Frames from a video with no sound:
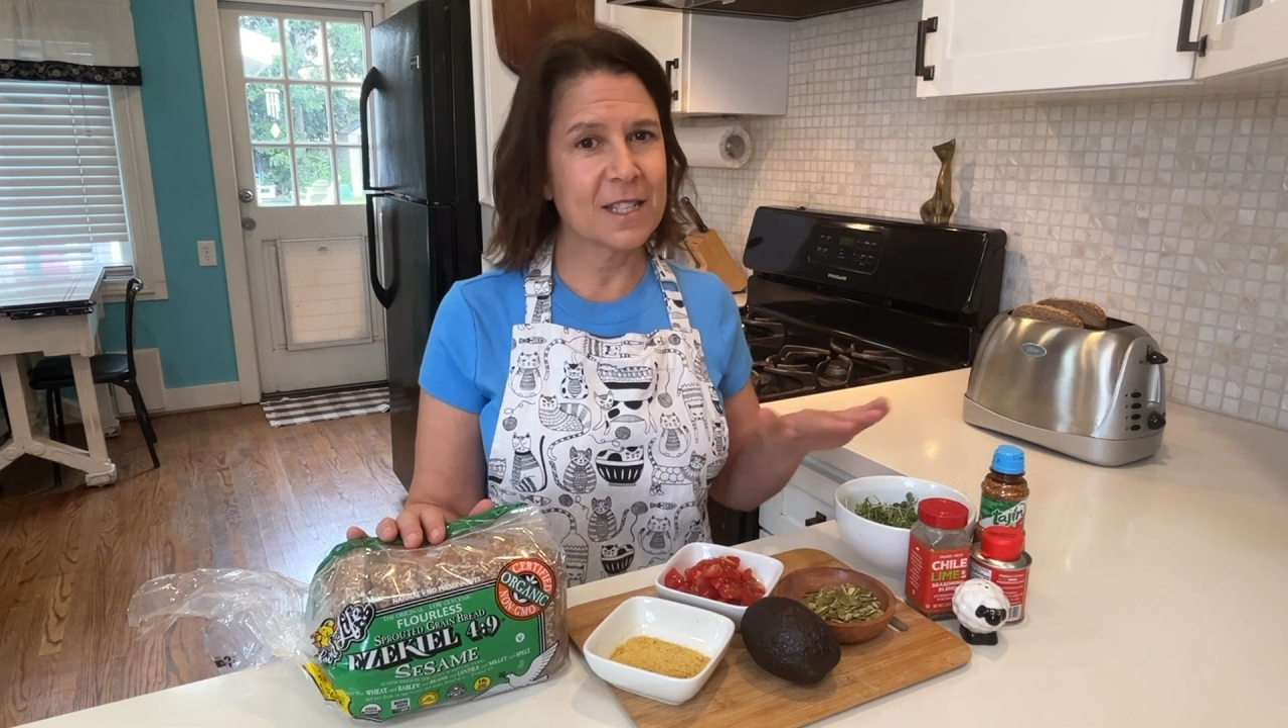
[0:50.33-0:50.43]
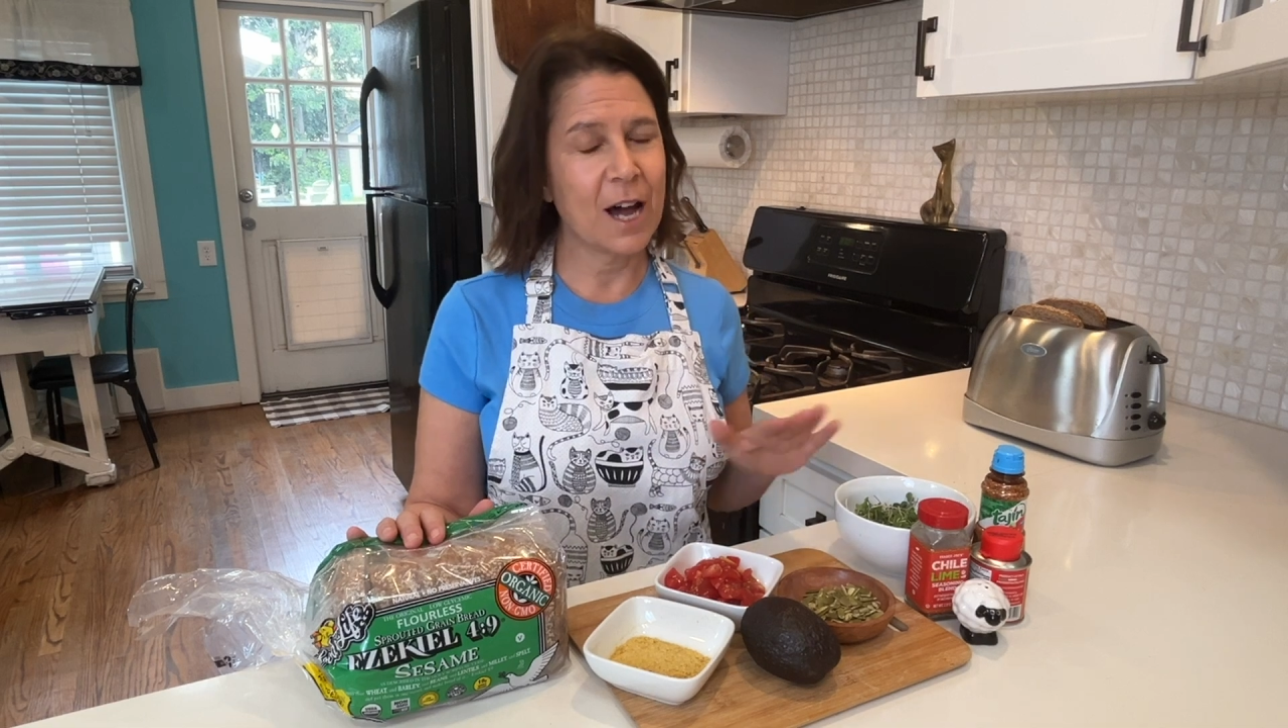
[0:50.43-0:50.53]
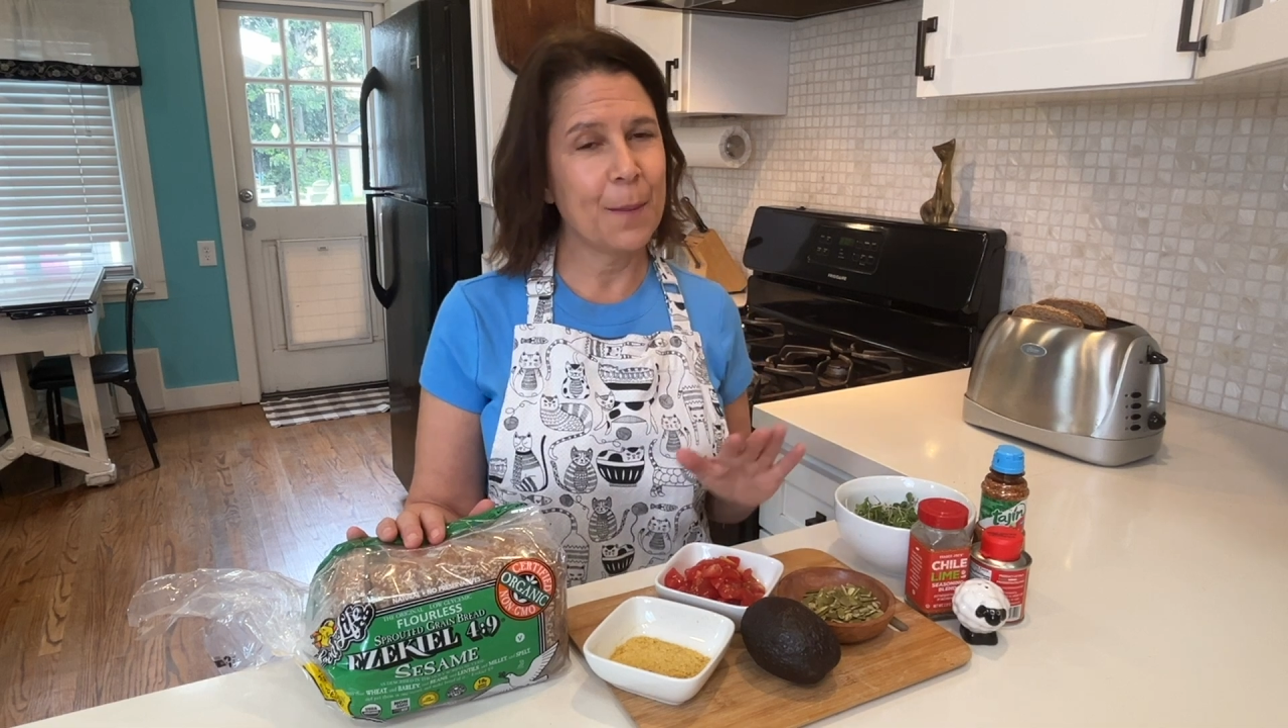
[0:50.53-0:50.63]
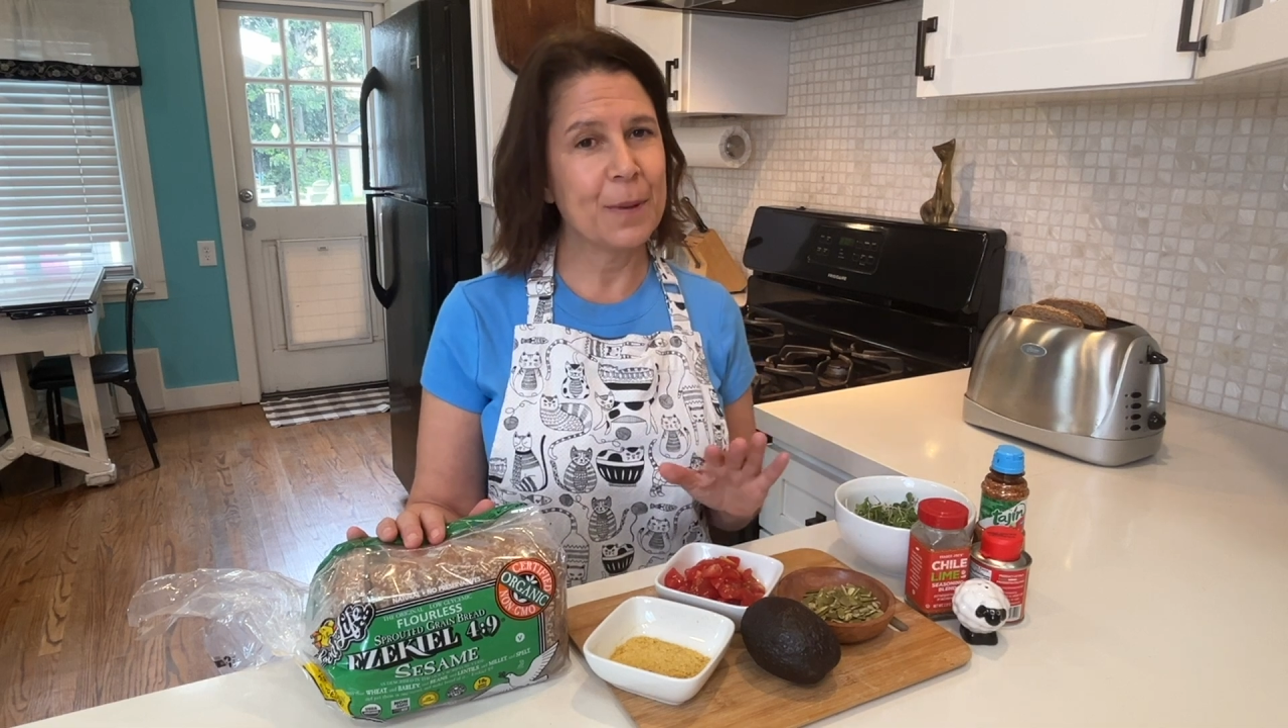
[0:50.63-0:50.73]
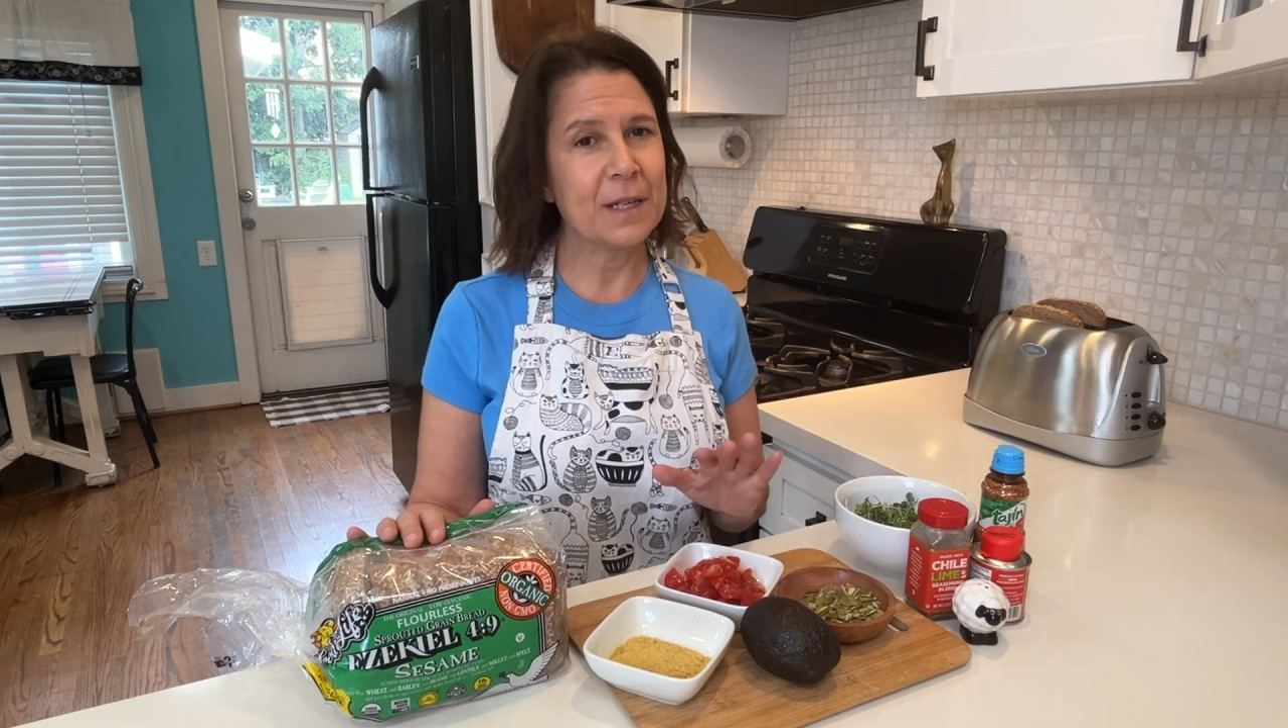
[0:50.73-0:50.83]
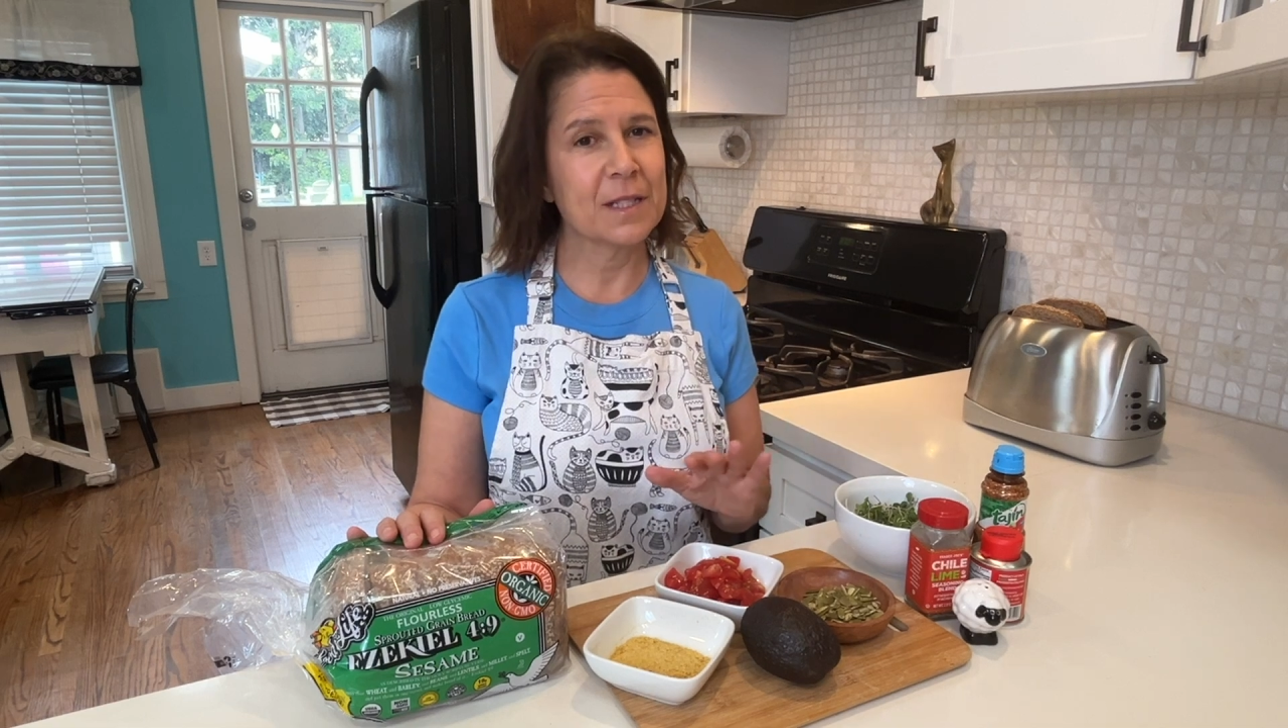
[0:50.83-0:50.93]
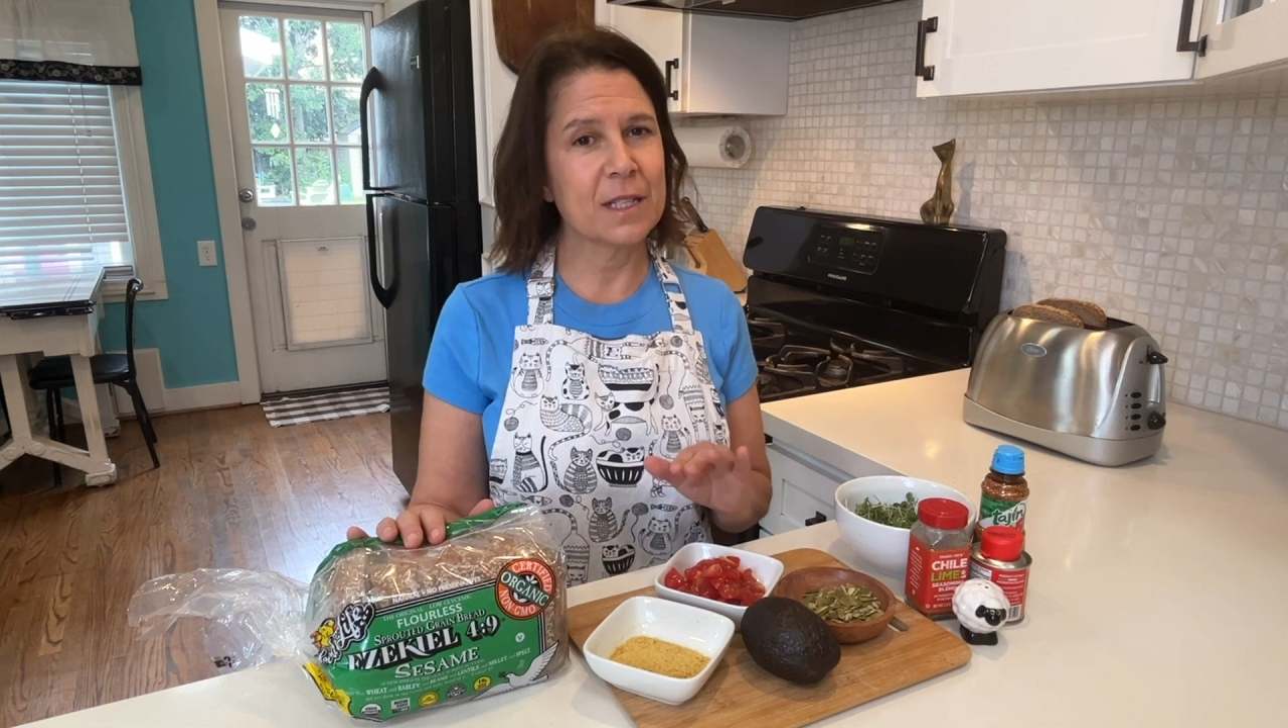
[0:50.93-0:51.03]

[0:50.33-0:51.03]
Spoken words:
toppings,